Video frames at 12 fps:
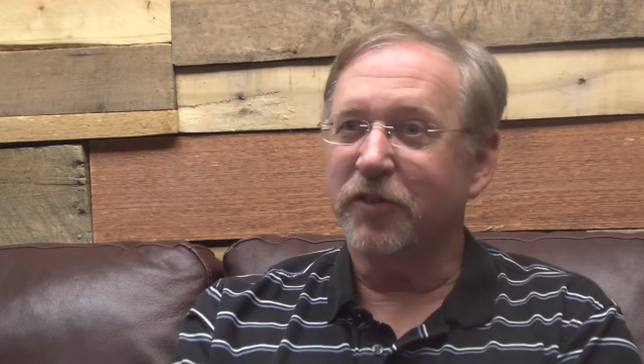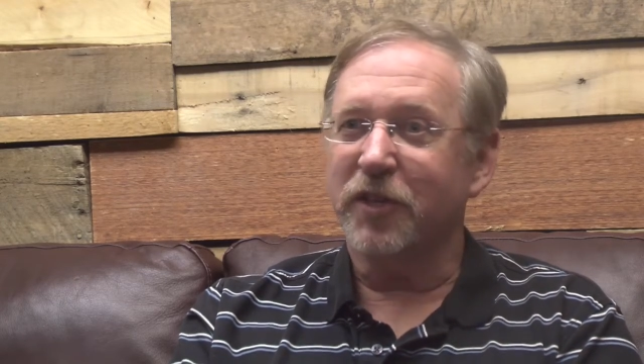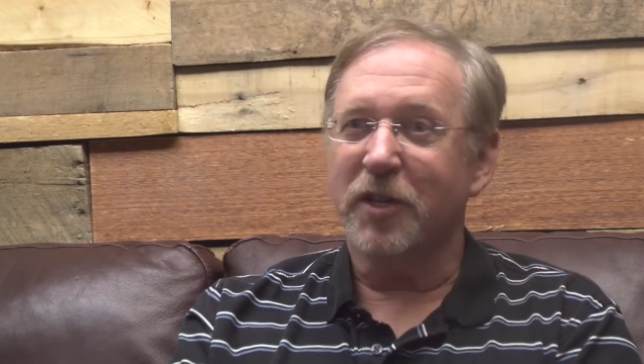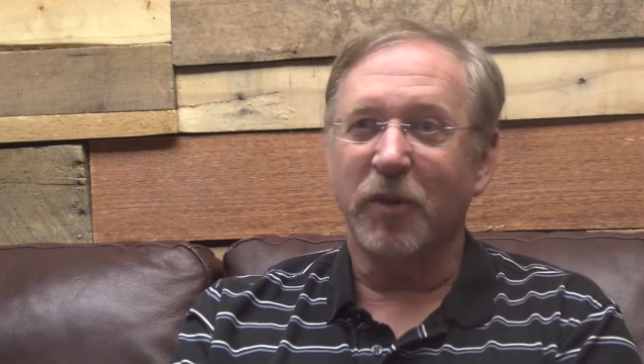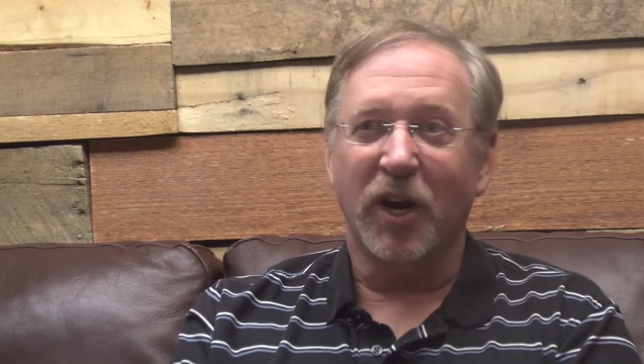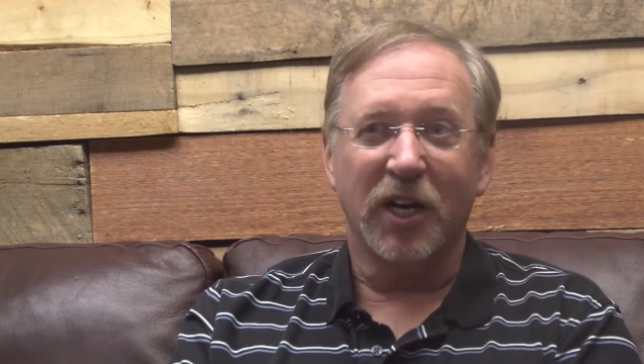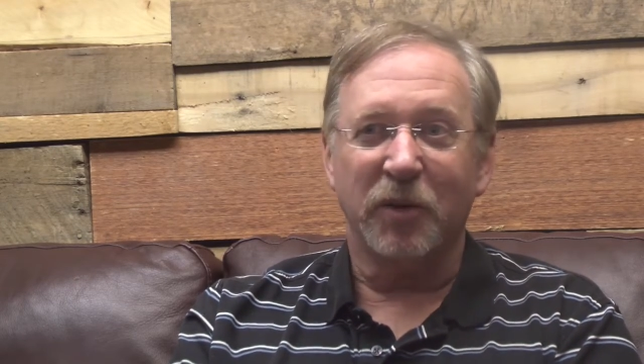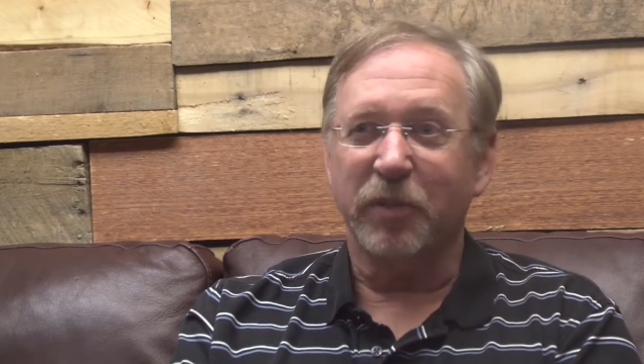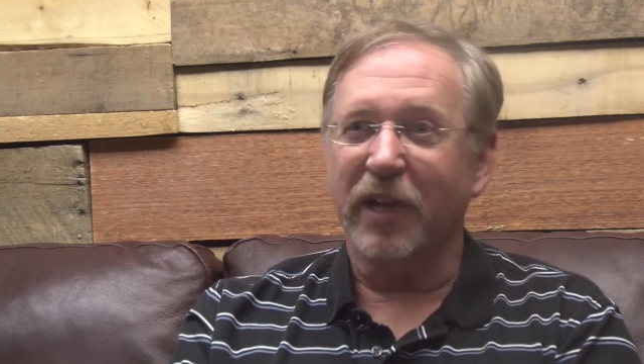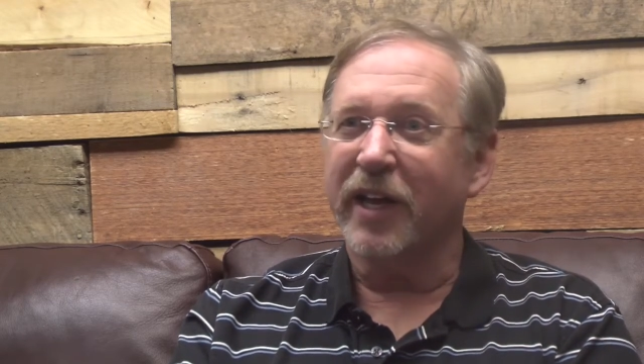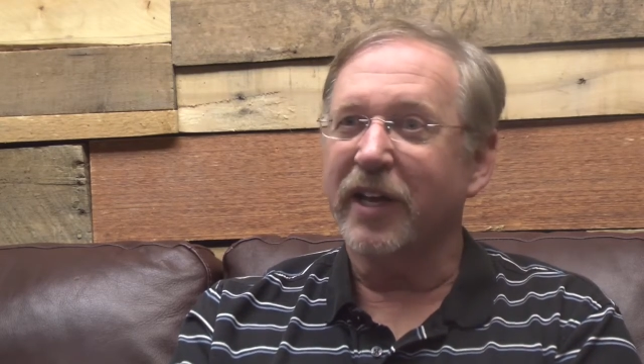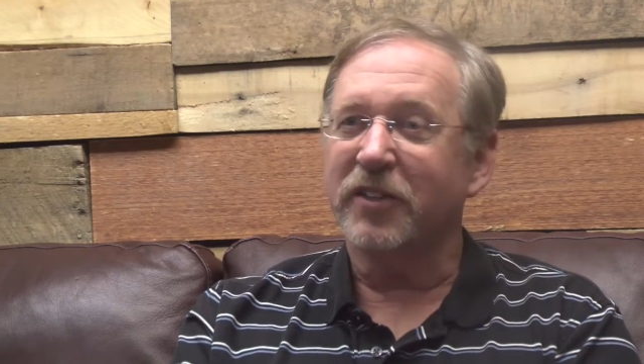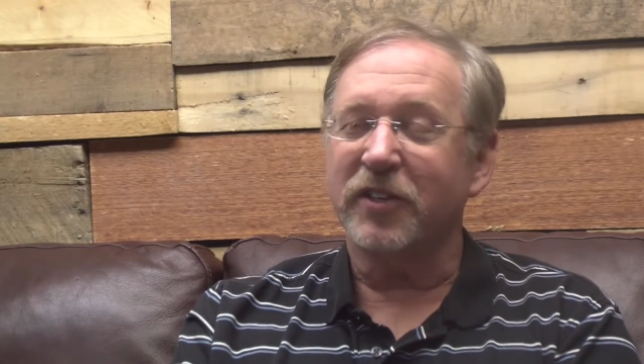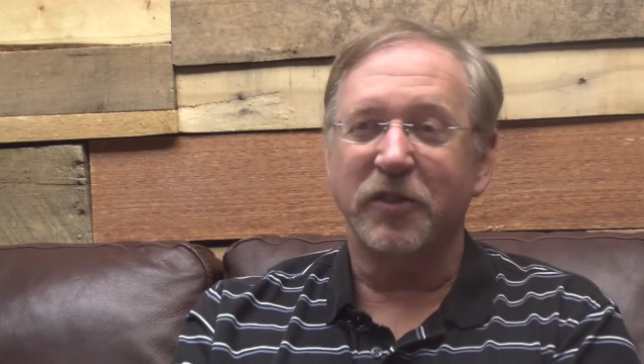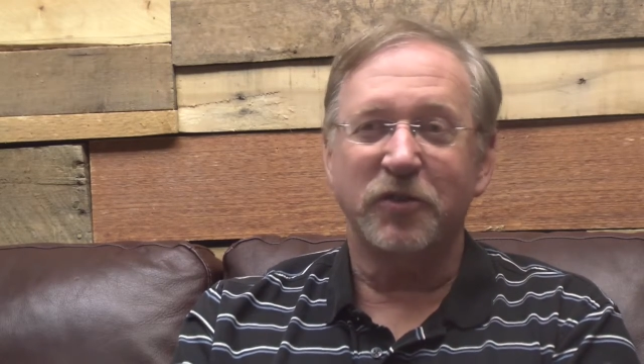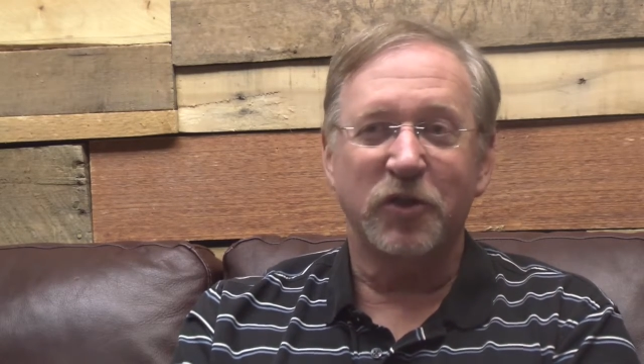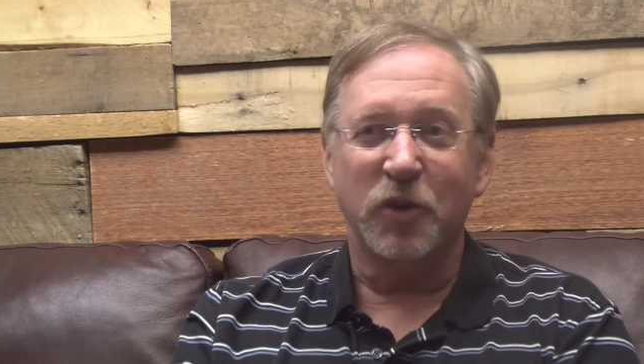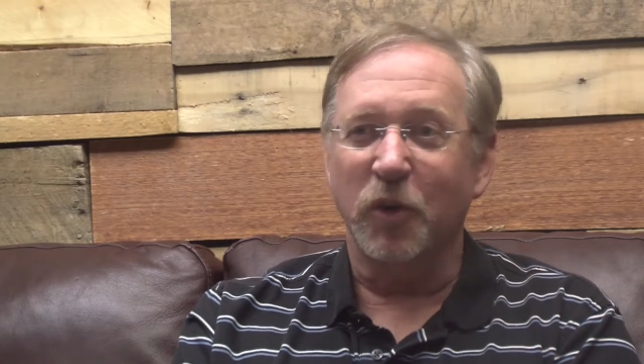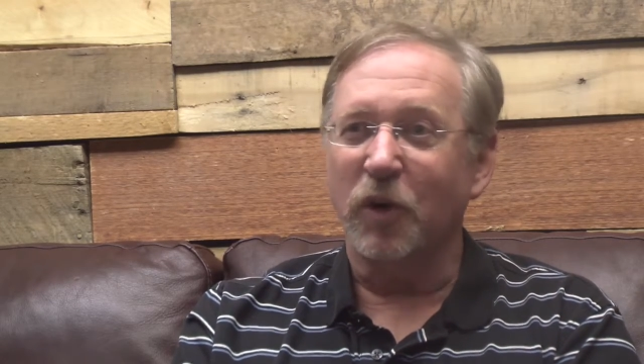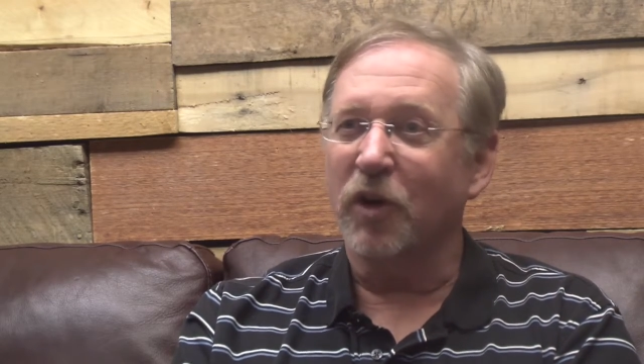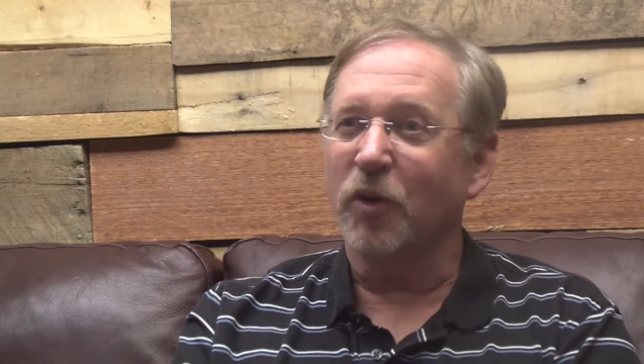in the marketplace, at school,